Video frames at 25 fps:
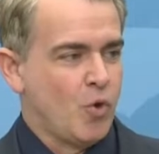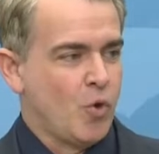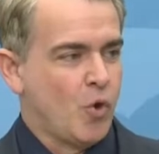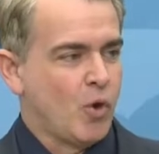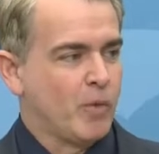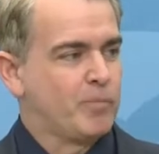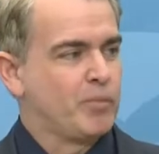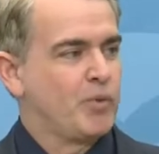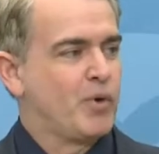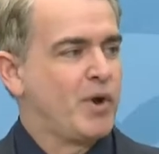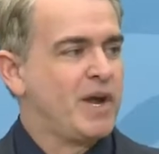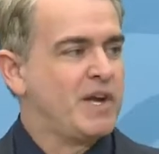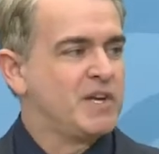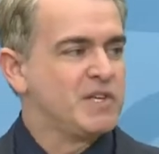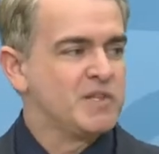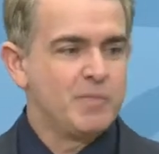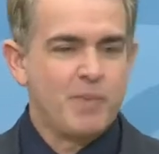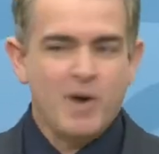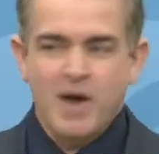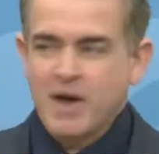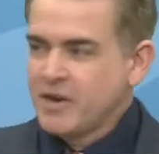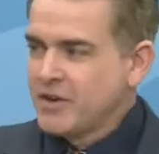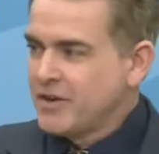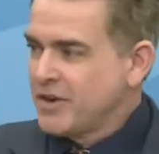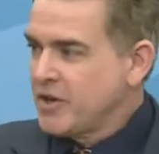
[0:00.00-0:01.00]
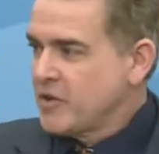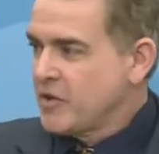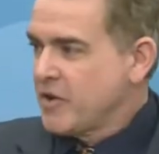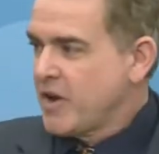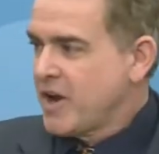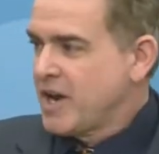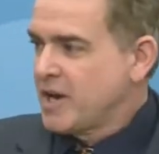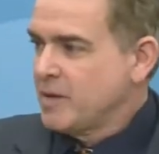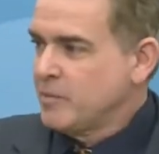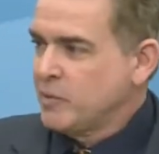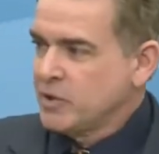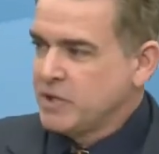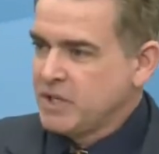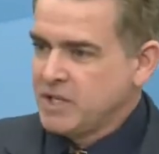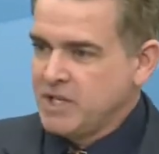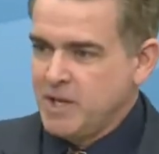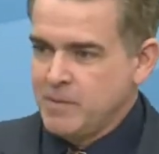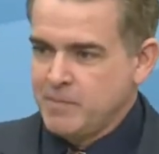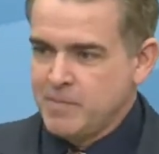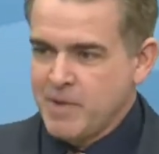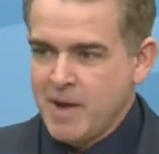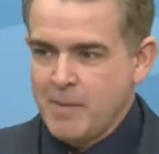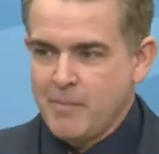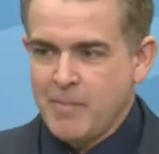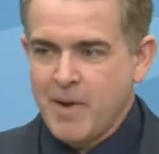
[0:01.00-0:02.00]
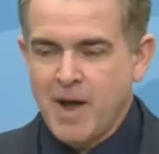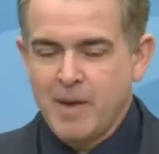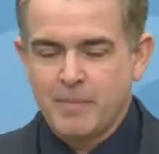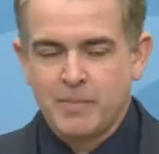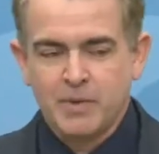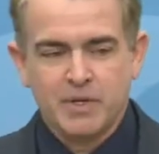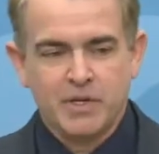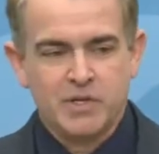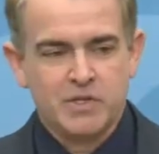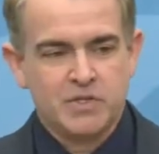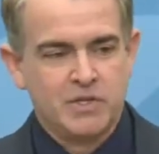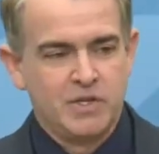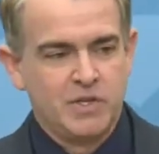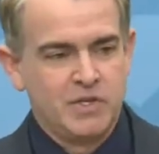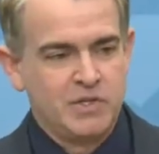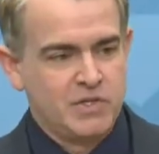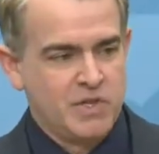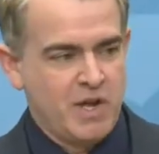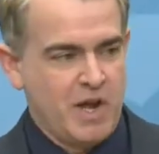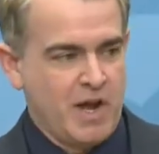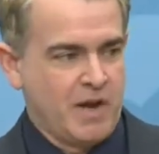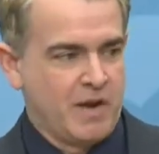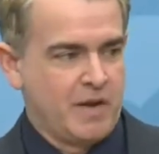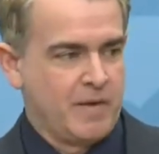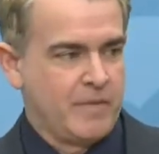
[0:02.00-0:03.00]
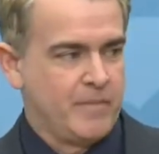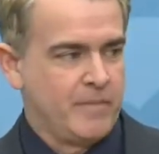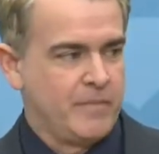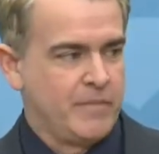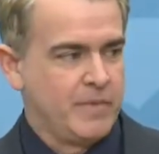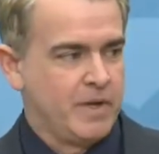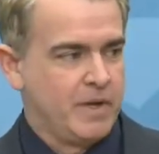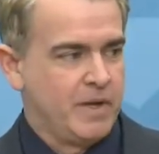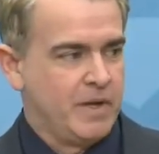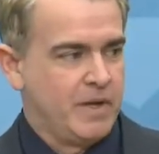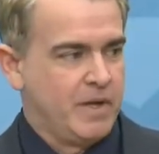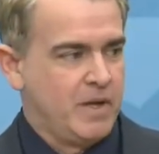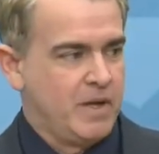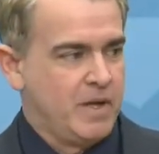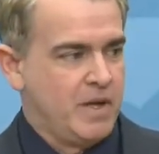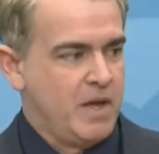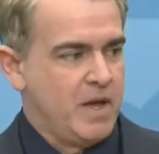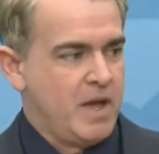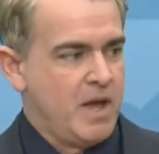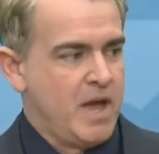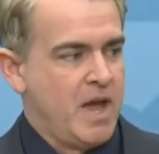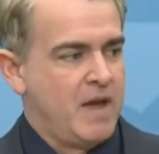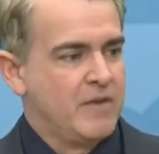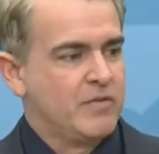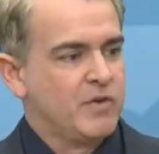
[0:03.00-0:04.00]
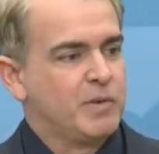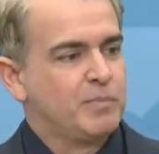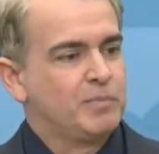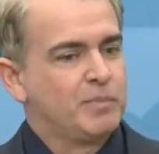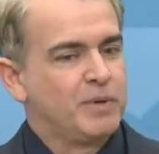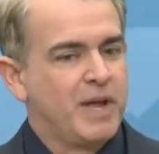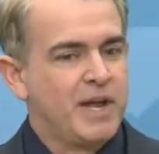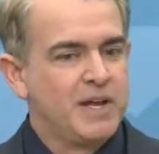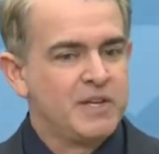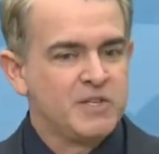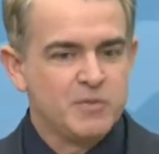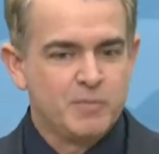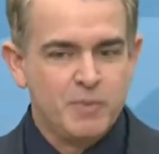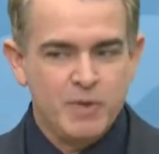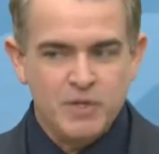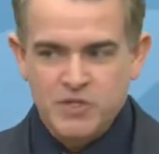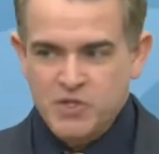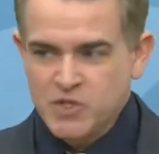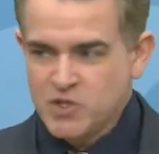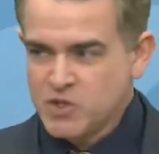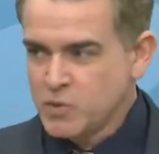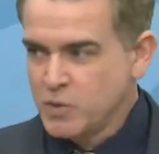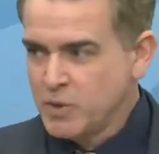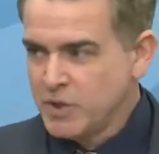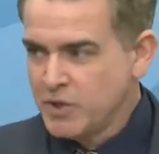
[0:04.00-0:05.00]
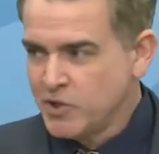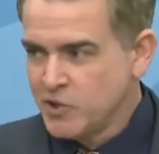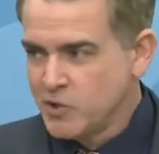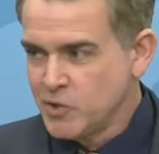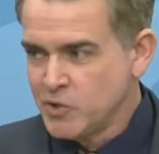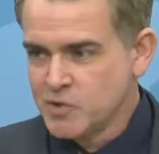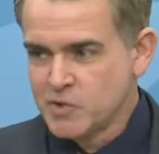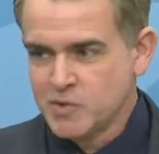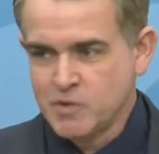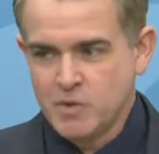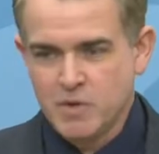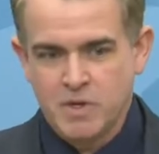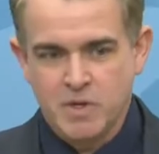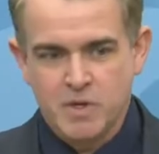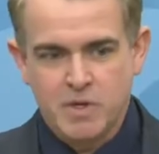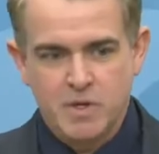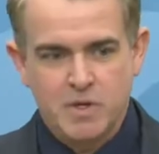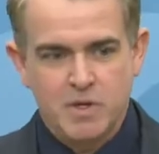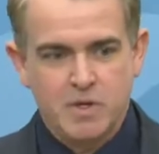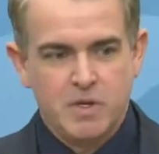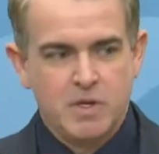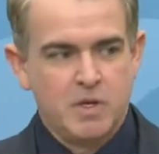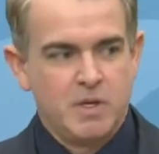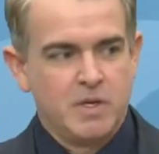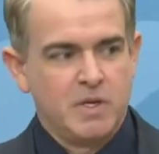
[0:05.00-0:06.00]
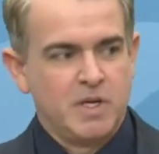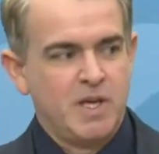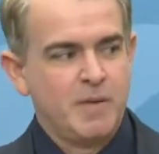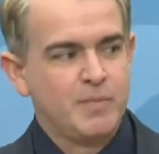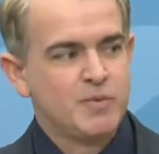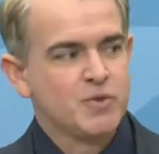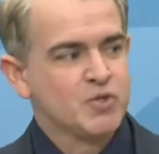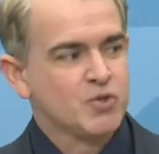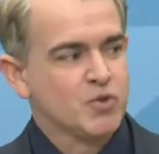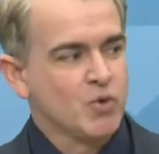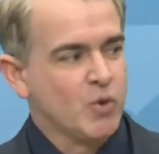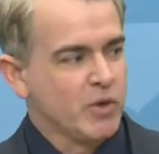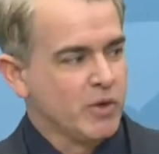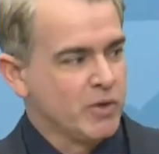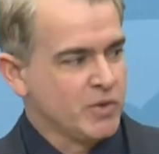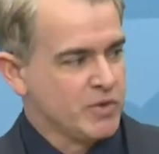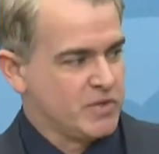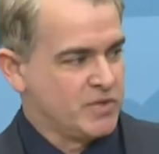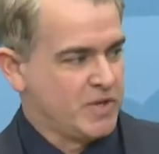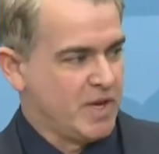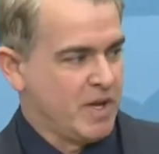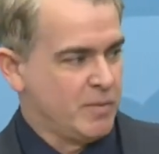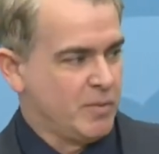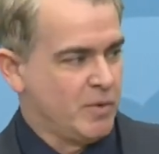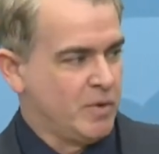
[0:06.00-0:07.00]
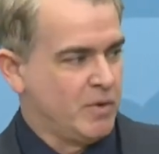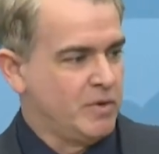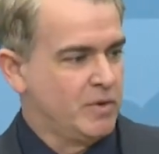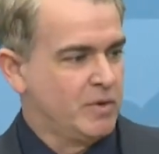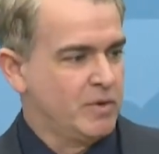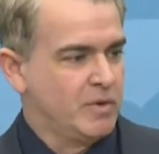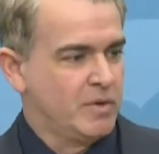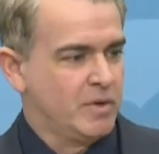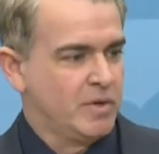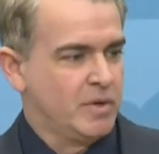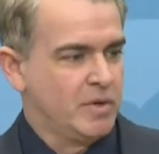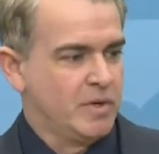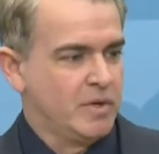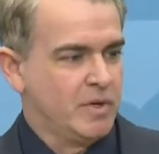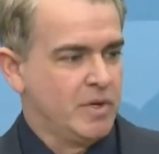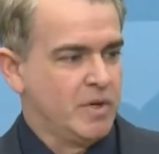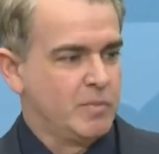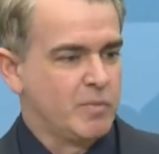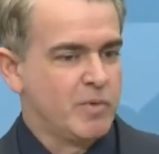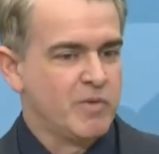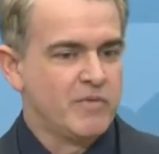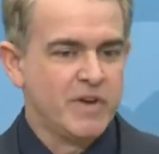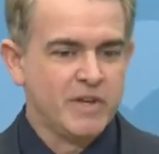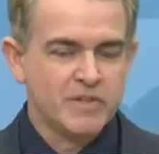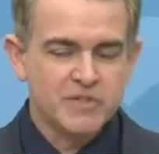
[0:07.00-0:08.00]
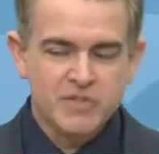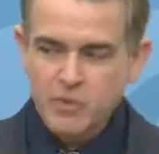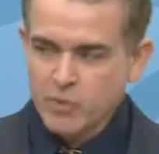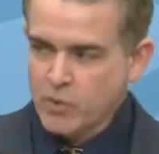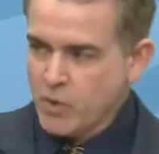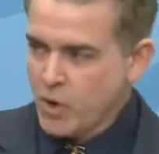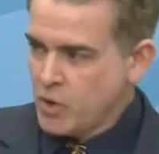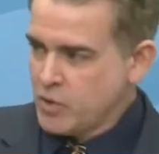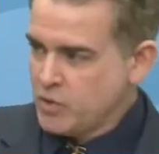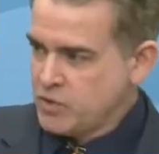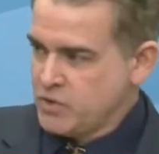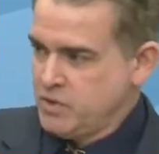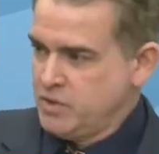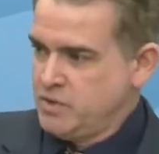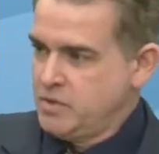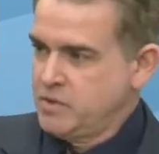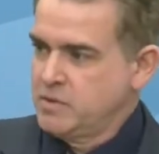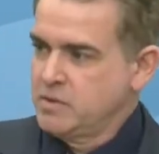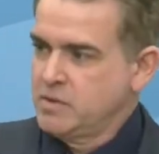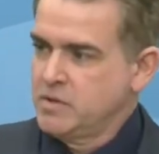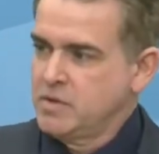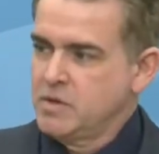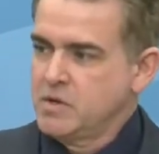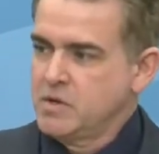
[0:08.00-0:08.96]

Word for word: or preys upon another animal to keep that population in check. Every plant species we lose keeps soil stable, prevents erosion,